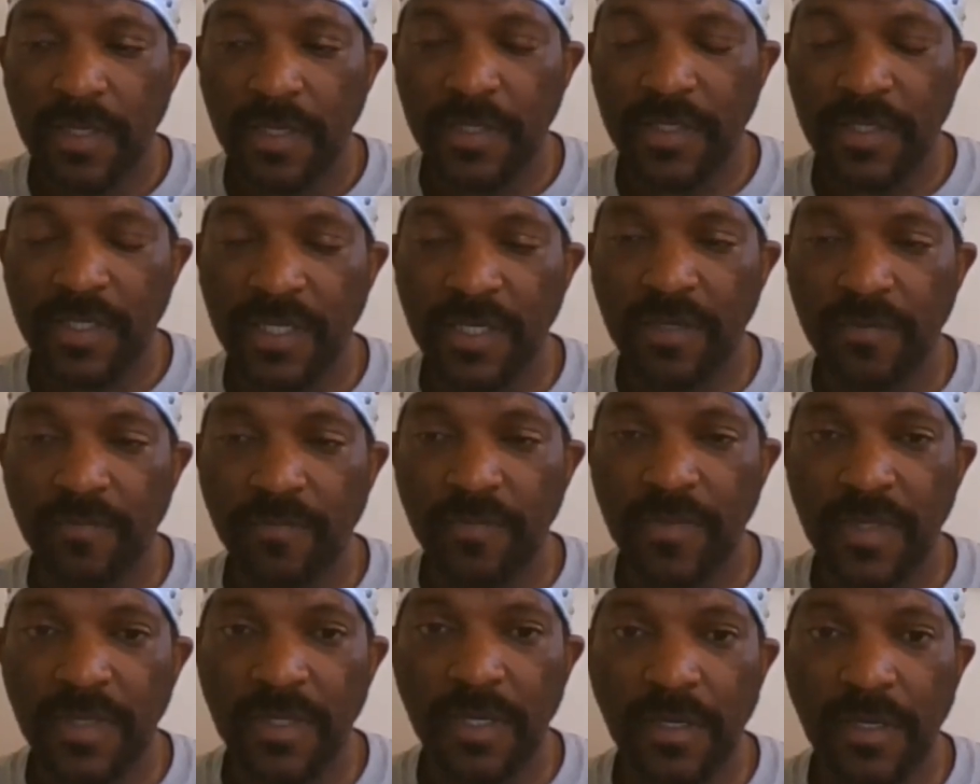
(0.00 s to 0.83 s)
See,
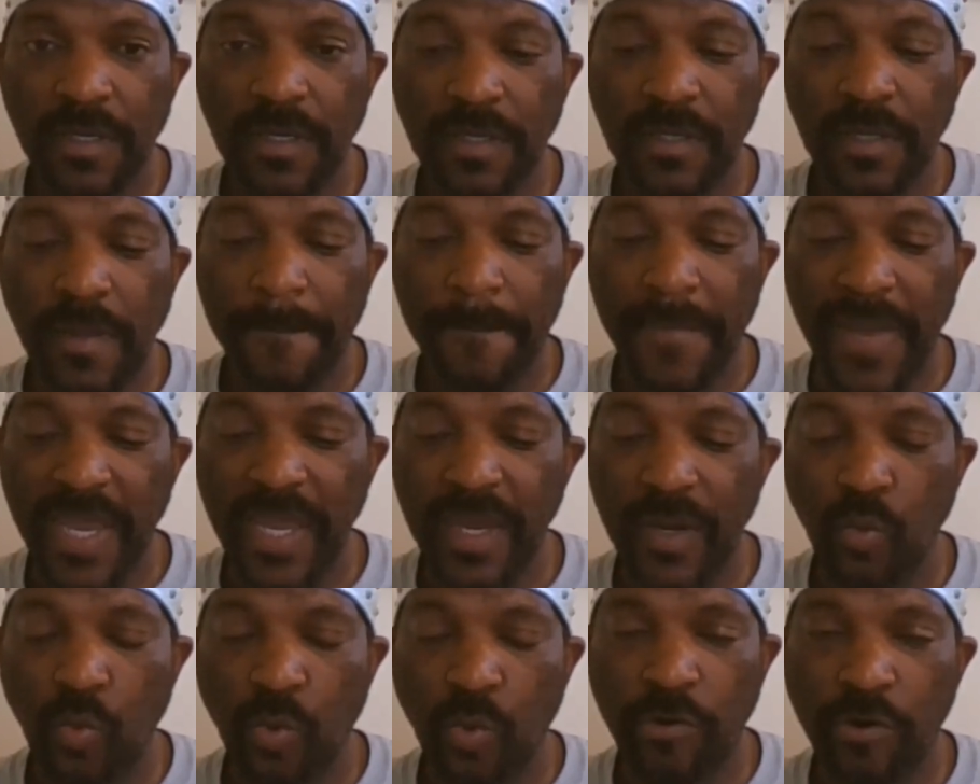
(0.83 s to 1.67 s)
the
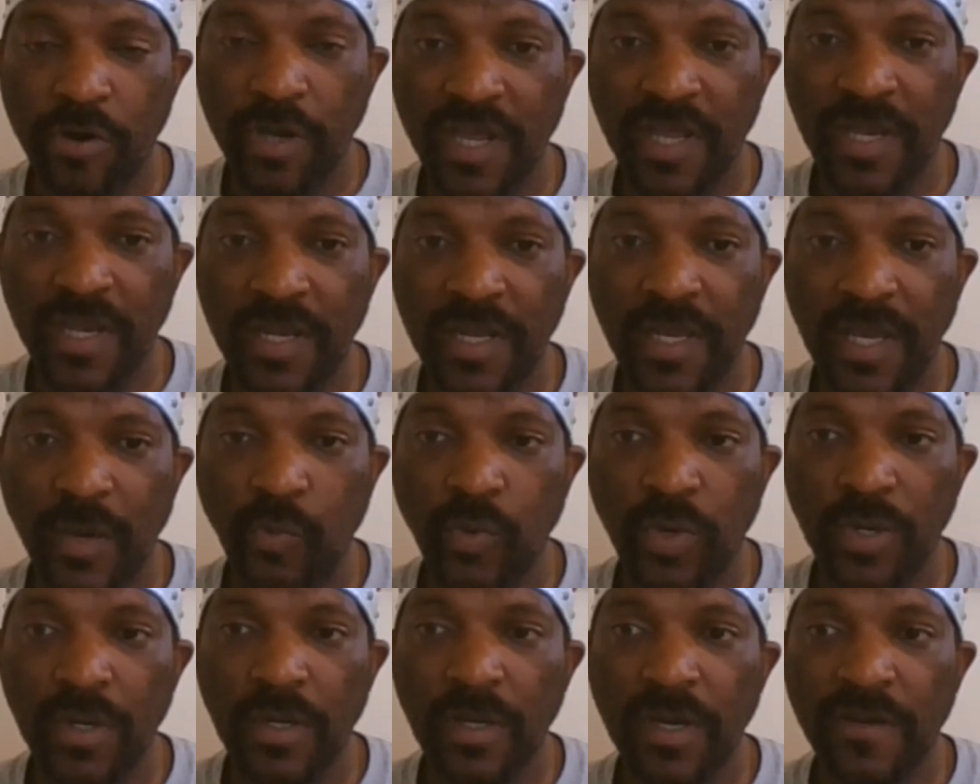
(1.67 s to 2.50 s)
main word in here
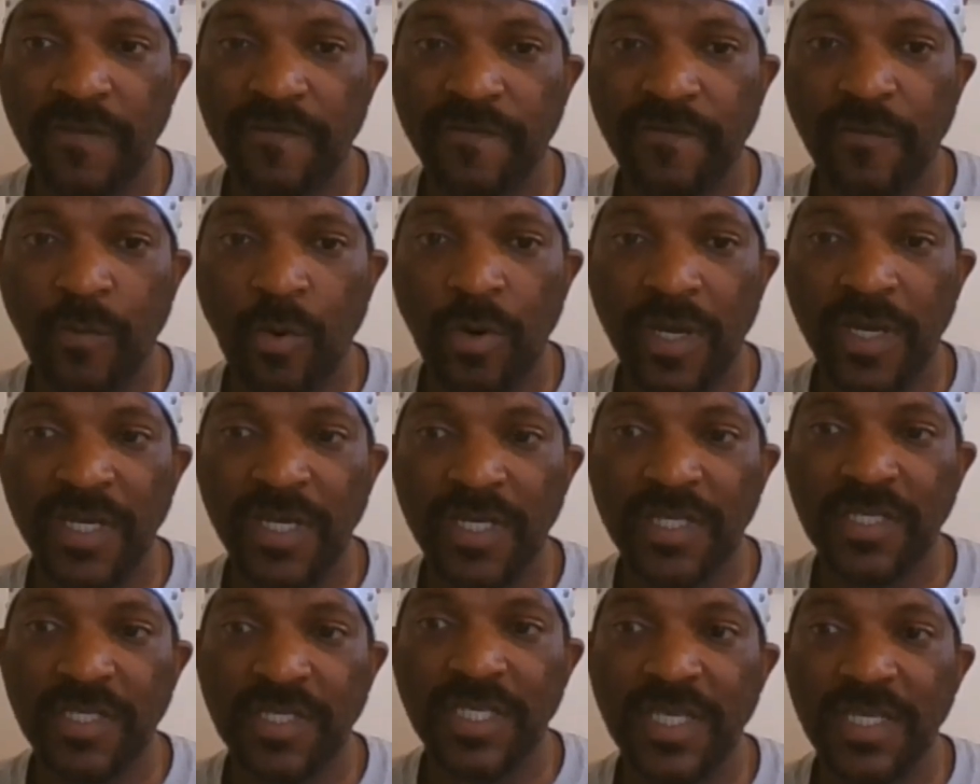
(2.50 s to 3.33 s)
we're looking for
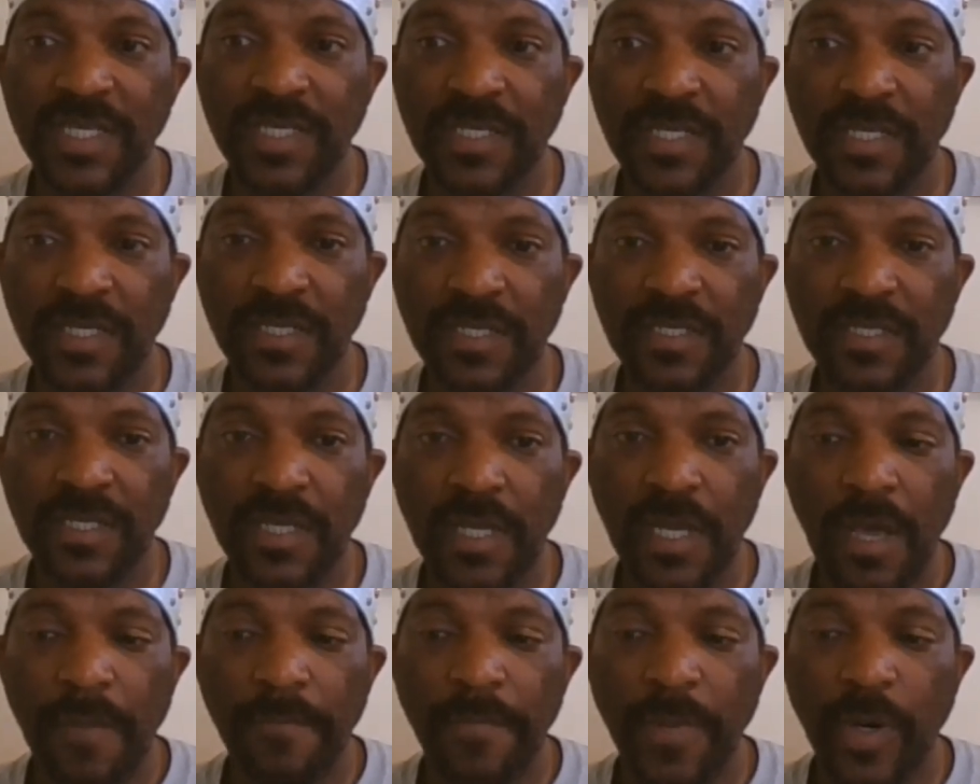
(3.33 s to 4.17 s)
is seasons,
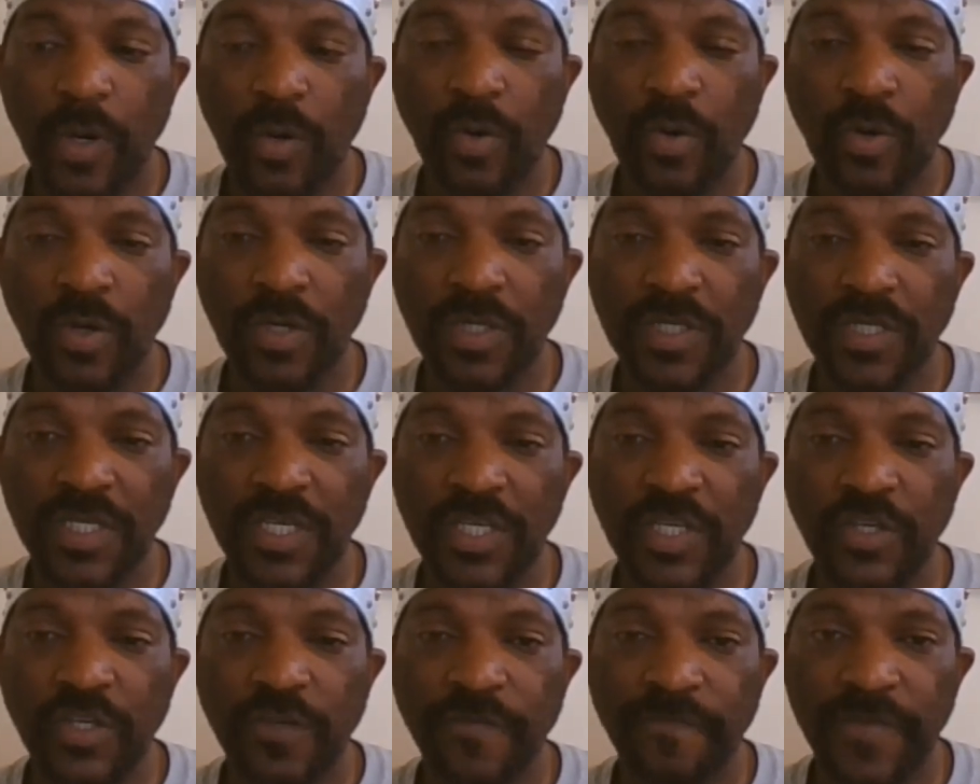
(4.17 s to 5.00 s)
because
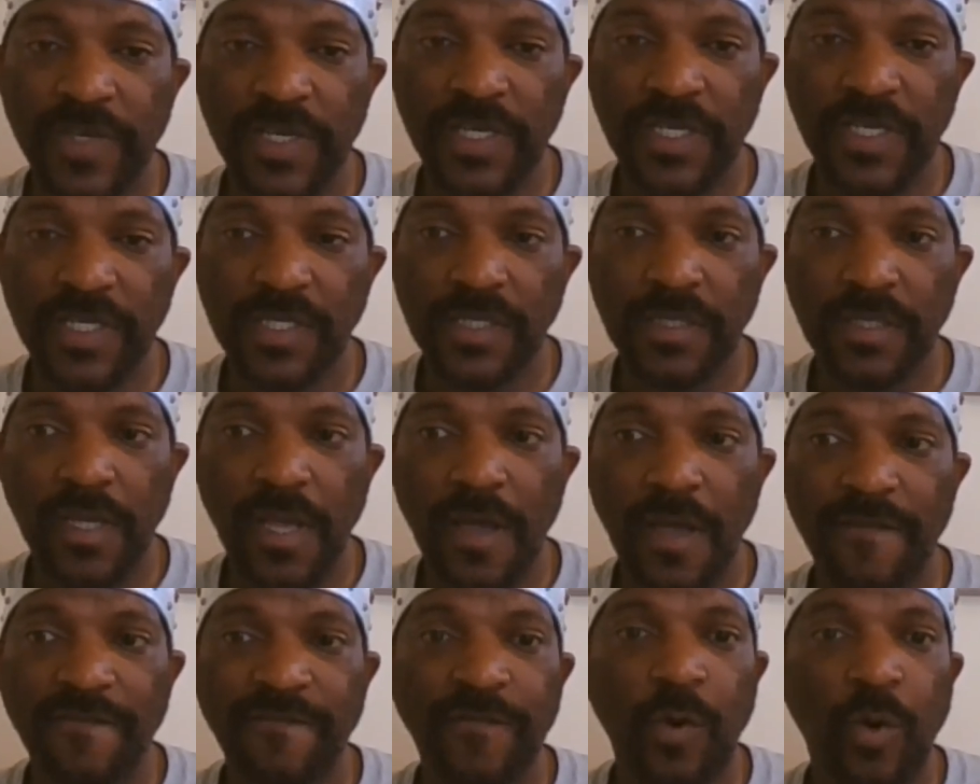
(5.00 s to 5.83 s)
each feast
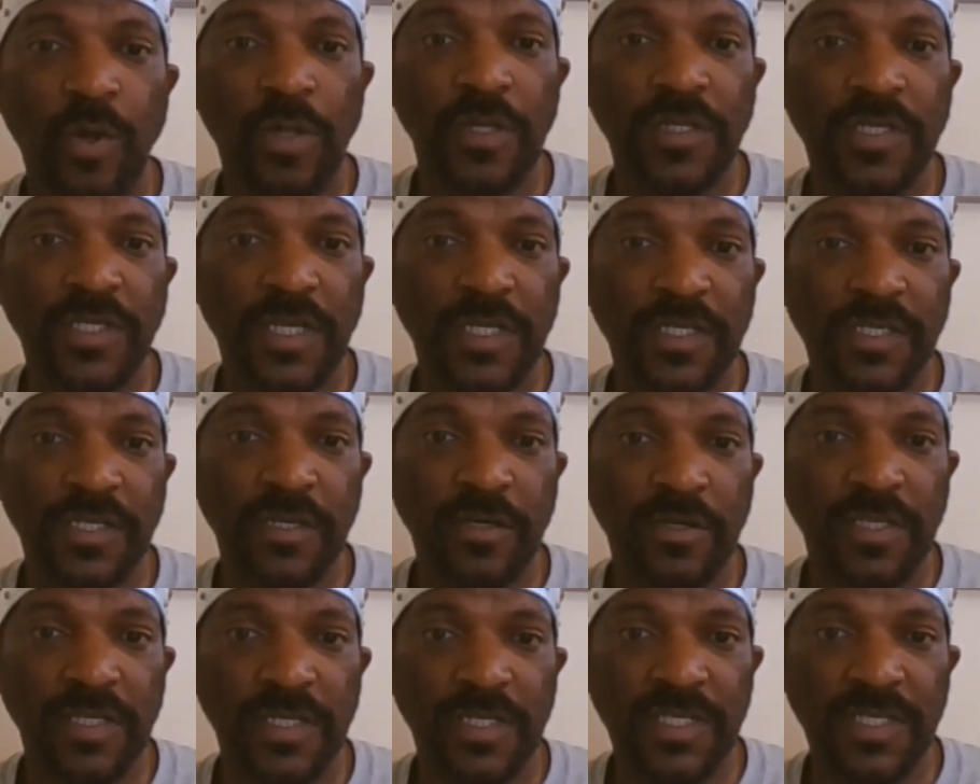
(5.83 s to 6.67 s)
falls in a
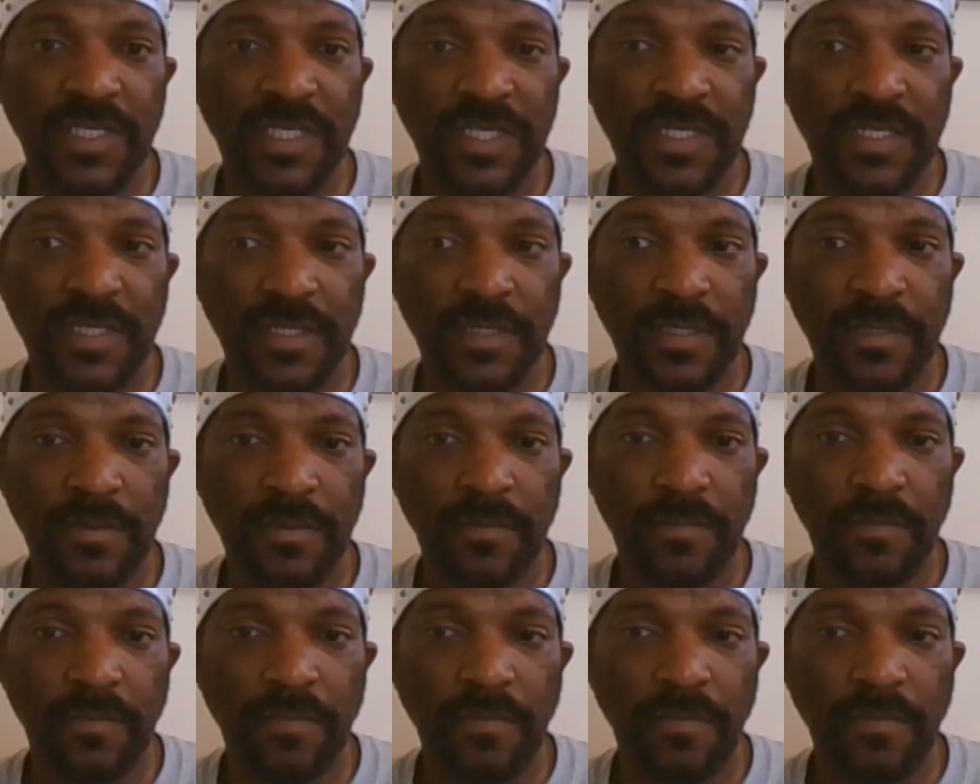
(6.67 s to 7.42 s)
certain season,